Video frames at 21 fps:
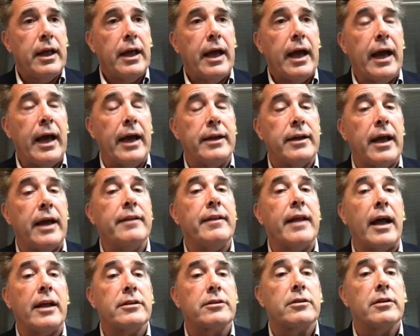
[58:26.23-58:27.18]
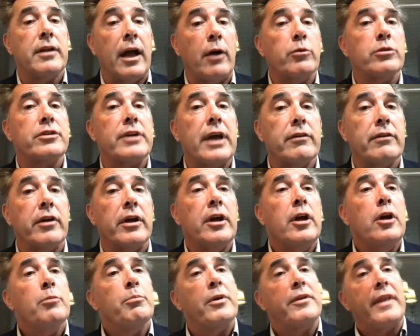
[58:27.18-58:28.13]
And that was the end of it.
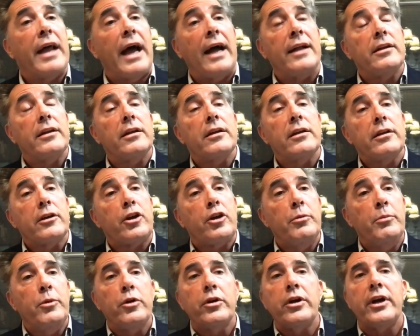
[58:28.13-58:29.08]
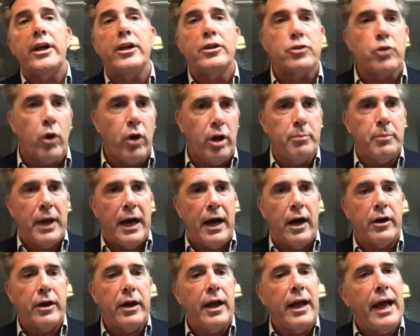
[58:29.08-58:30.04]
But that community is all
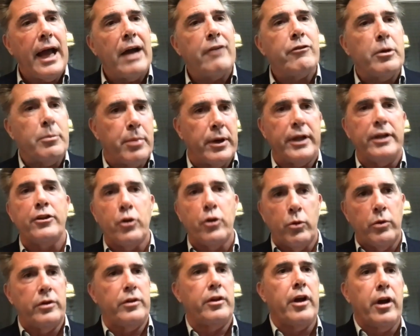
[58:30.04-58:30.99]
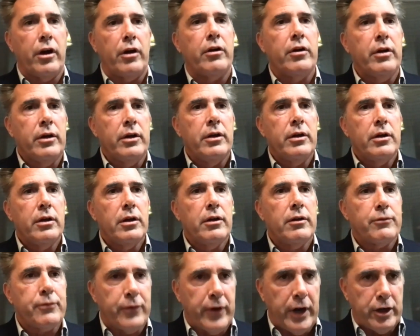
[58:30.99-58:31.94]
about everybody doing their
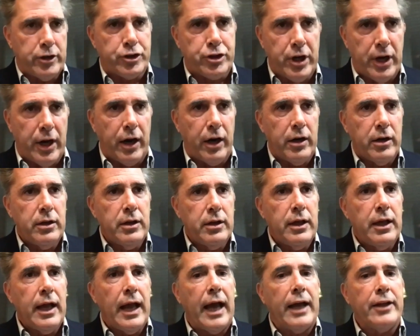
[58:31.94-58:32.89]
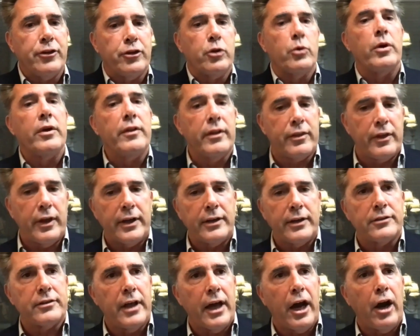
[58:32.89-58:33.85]
fair share and doing
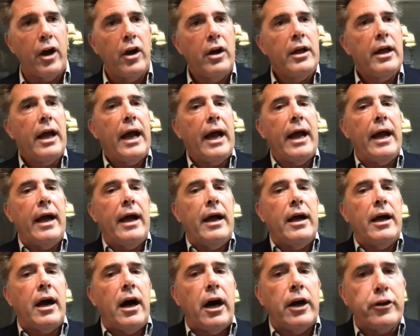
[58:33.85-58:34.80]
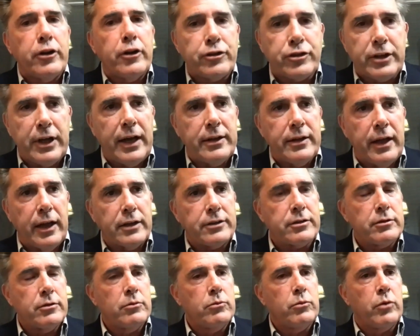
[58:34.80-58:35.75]
things there. Understand
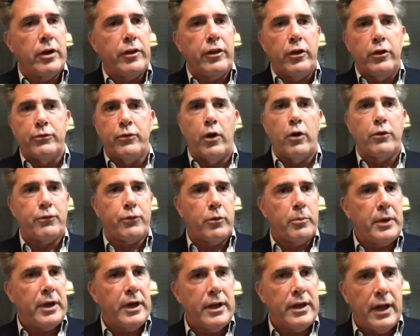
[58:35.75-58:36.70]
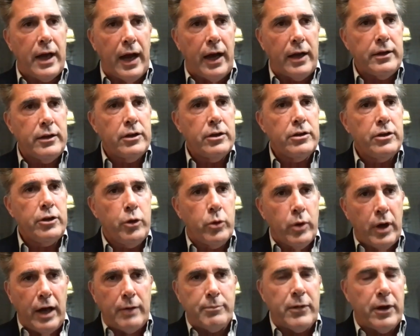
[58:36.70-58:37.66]
this, whether you vote for me or not, you
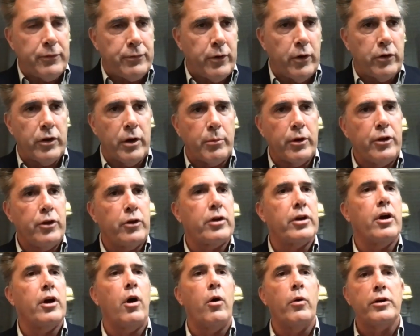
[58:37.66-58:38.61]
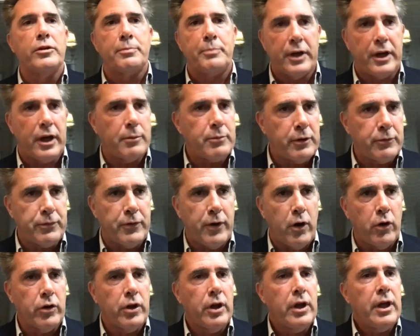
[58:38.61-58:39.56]
have my phone number. You can always pick up the
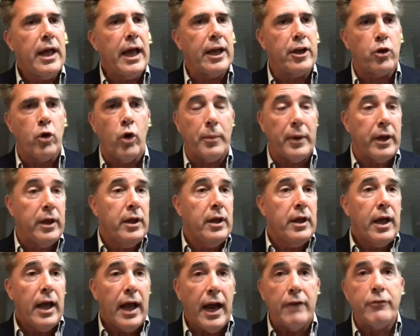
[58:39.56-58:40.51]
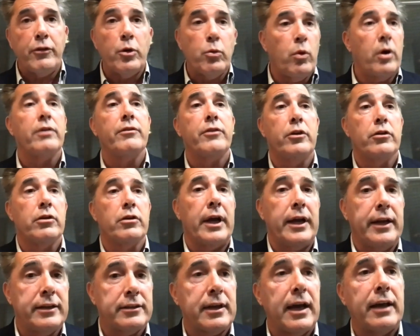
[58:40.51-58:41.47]
phone and call me. Every one of you
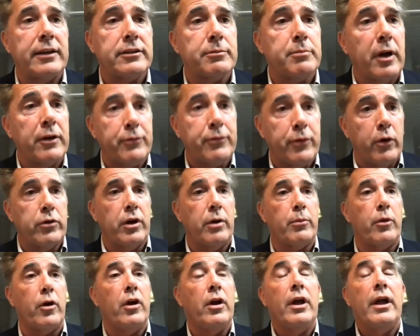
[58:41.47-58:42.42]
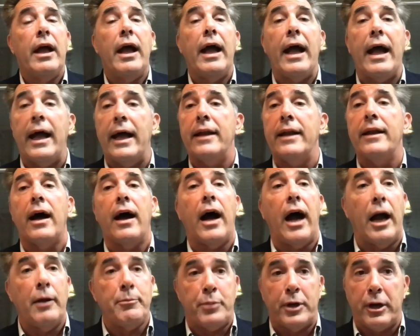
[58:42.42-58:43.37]
ladies has my phone number. And
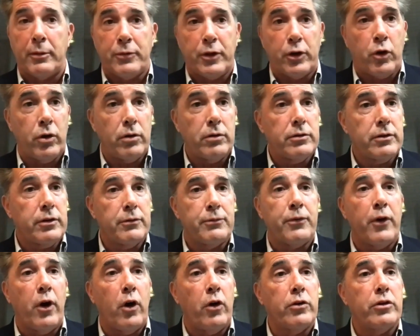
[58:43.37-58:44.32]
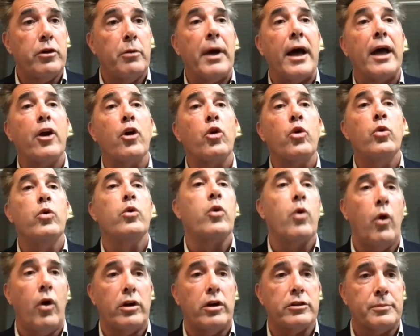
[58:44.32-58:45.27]
I pick up the phone no matter who
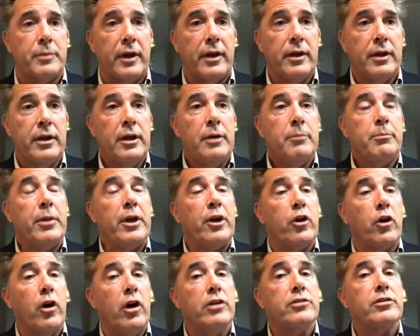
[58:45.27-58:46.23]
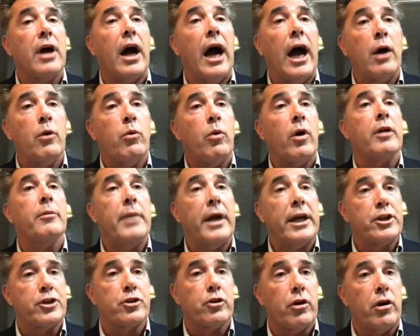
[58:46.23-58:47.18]
calls me, because I want to
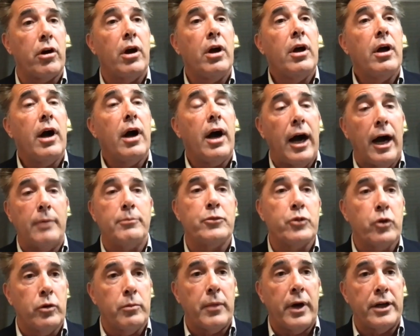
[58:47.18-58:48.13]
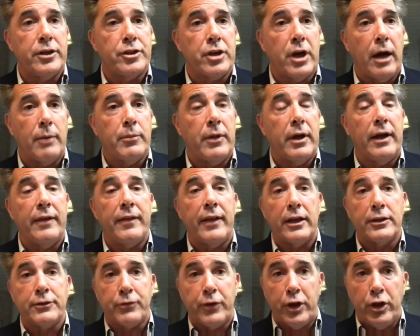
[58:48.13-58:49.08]
make sure I'm doing my job. And
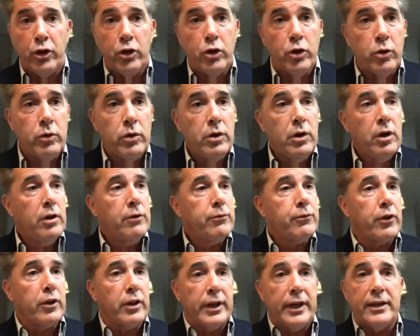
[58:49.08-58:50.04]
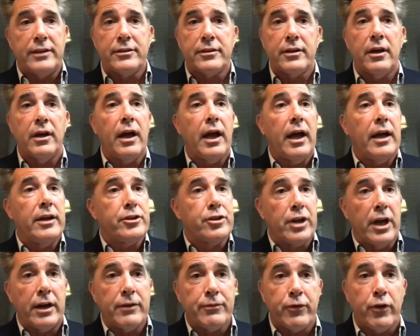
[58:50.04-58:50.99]
that's for you, for Lisa,
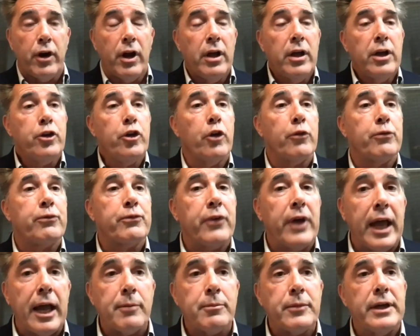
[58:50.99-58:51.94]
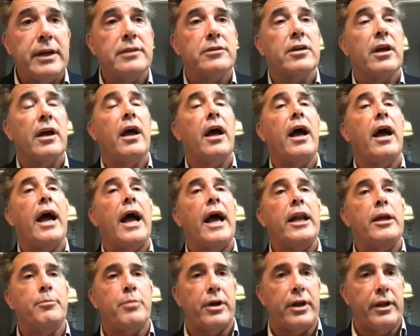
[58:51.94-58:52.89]
Jennifer, your families,
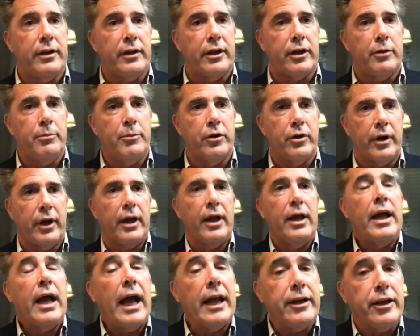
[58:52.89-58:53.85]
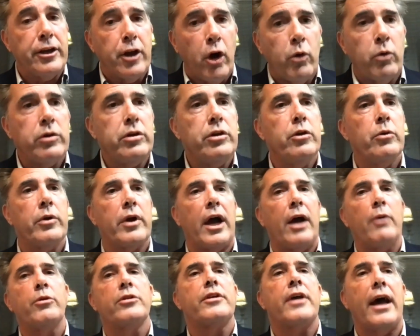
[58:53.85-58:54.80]
anybody in the community. And you and
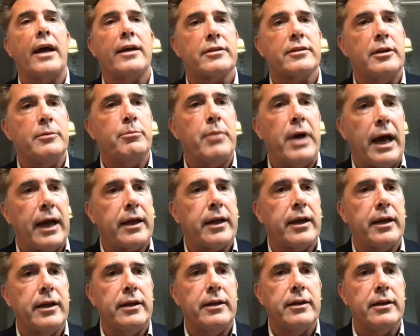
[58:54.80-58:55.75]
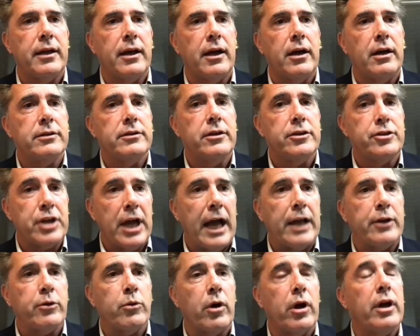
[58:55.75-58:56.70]
I were texting back in
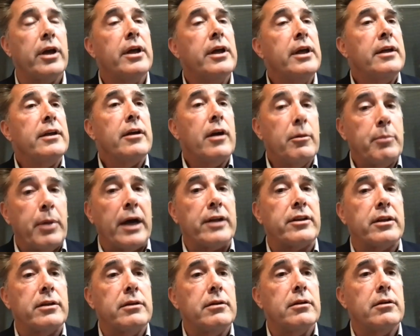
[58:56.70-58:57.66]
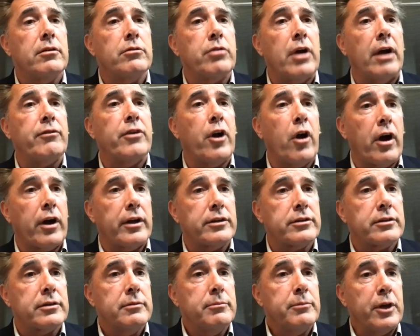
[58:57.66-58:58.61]
January about Reverend
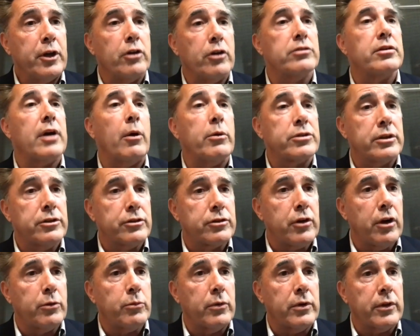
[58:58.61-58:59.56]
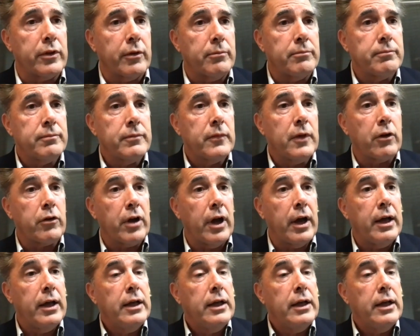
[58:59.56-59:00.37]
artists, because I was concerned with them. Okay.